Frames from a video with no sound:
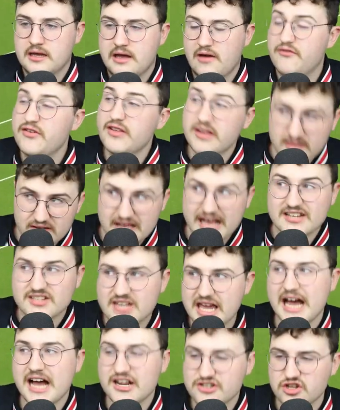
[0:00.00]
I'm feeling less
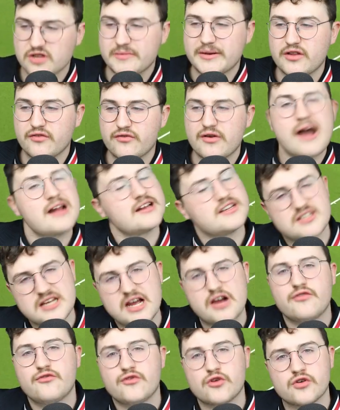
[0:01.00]
casual about the fact it's
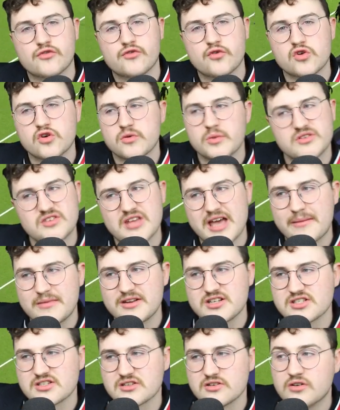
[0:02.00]
now 4-4 with 10
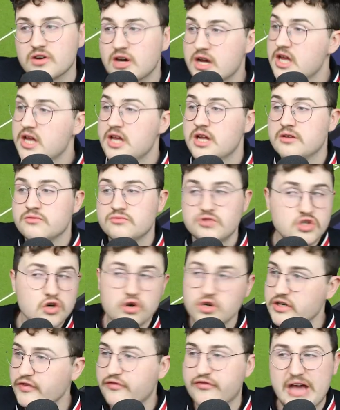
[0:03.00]
minutes to go.
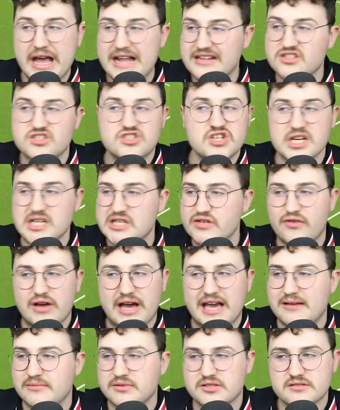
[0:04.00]
No defence, just
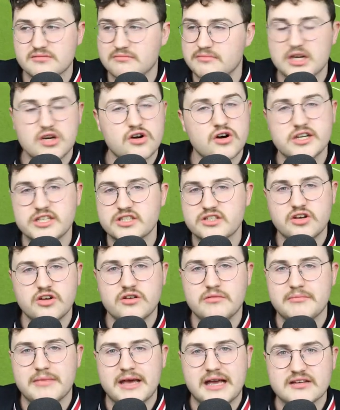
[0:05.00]
vibes. McCoy's
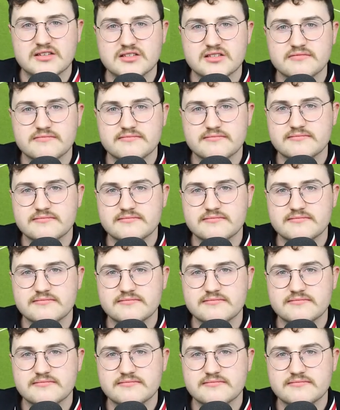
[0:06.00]
couldn't miss.